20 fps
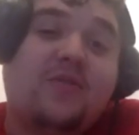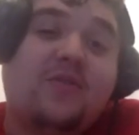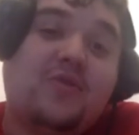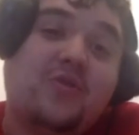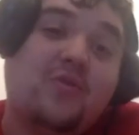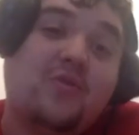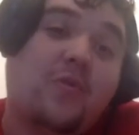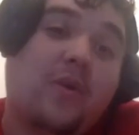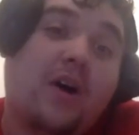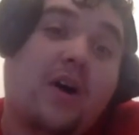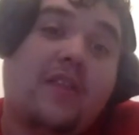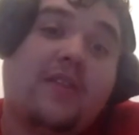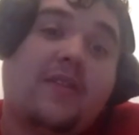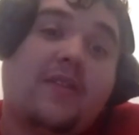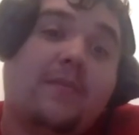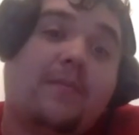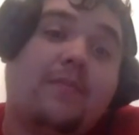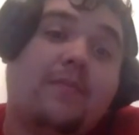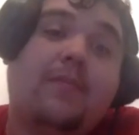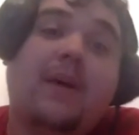You want
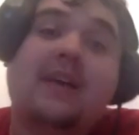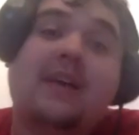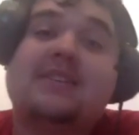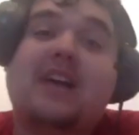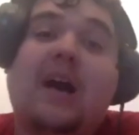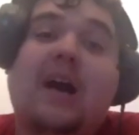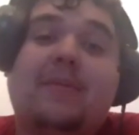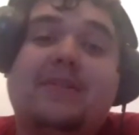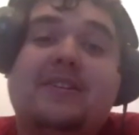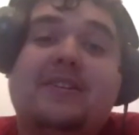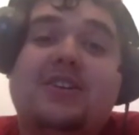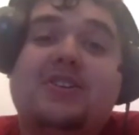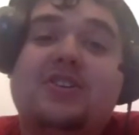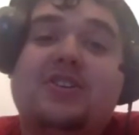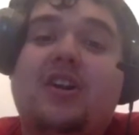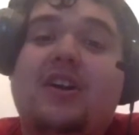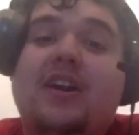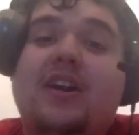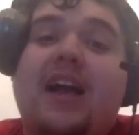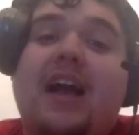the best
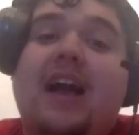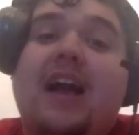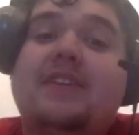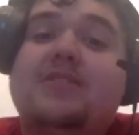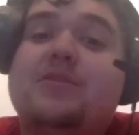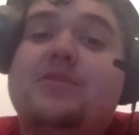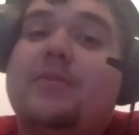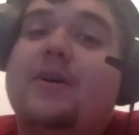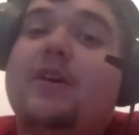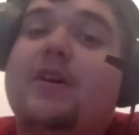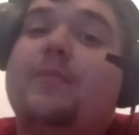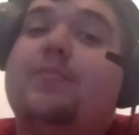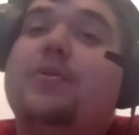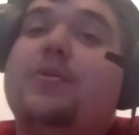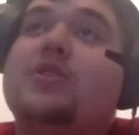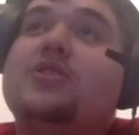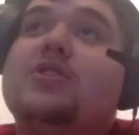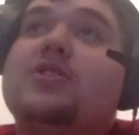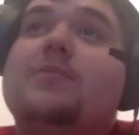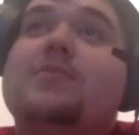competition on a guy to be able to
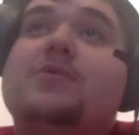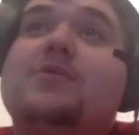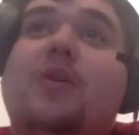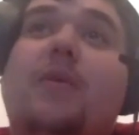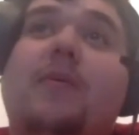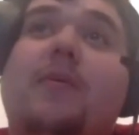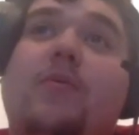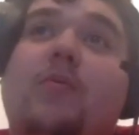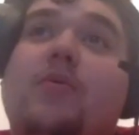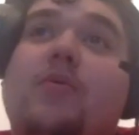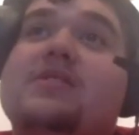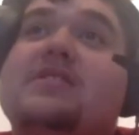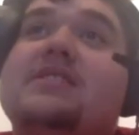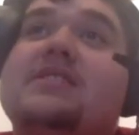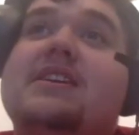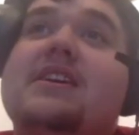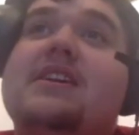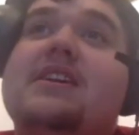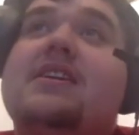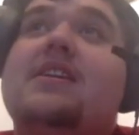push him. So, I mean, we'll
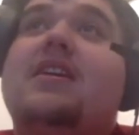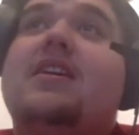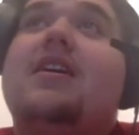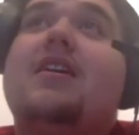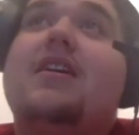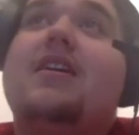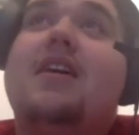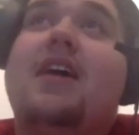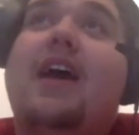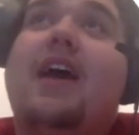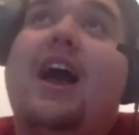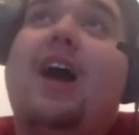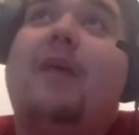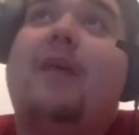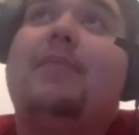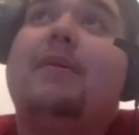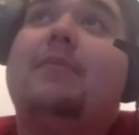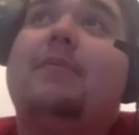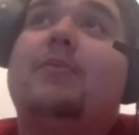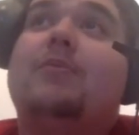see how
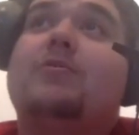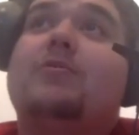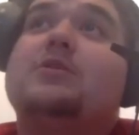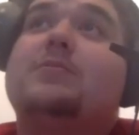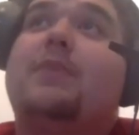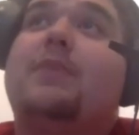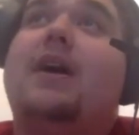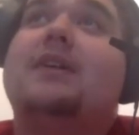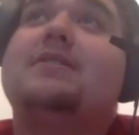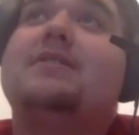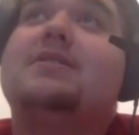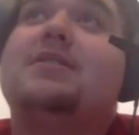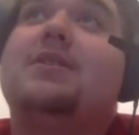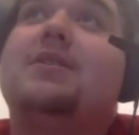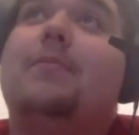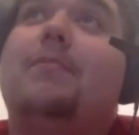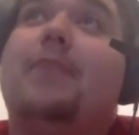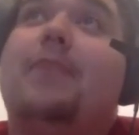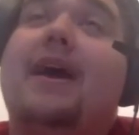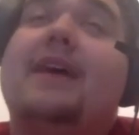Pittman responds to
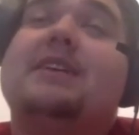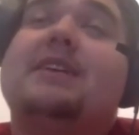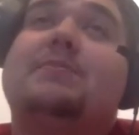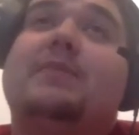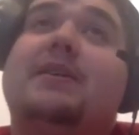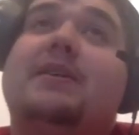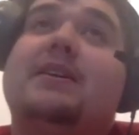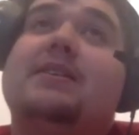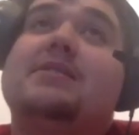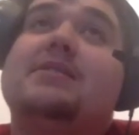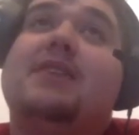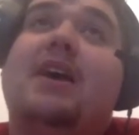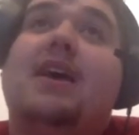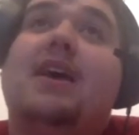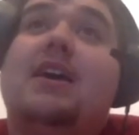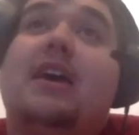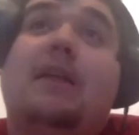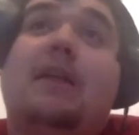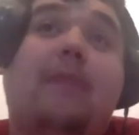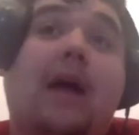the best because,
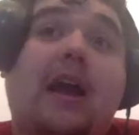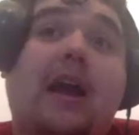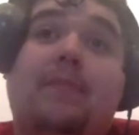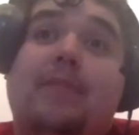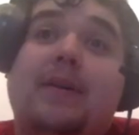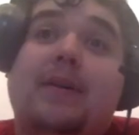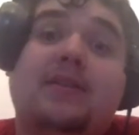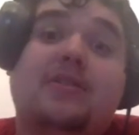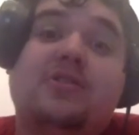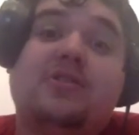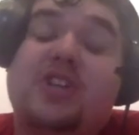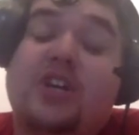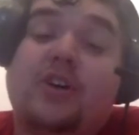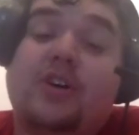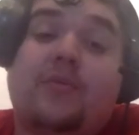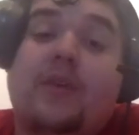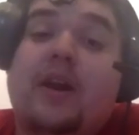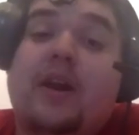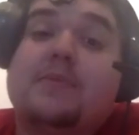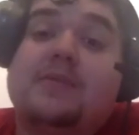in my opinion,
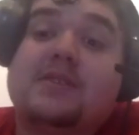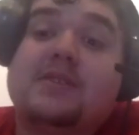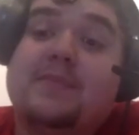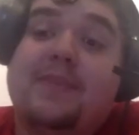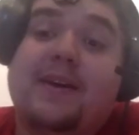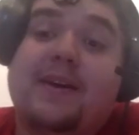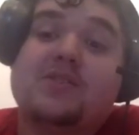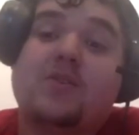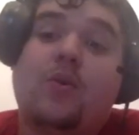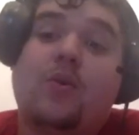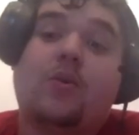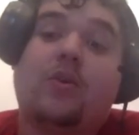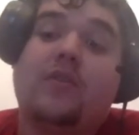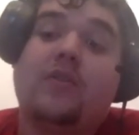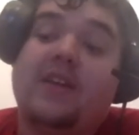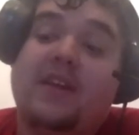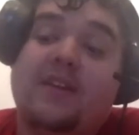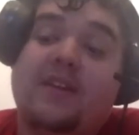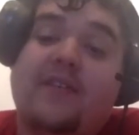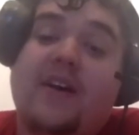Jalen Ramsey is the best corner in
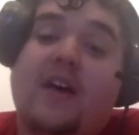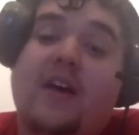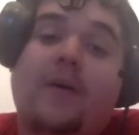the NFL.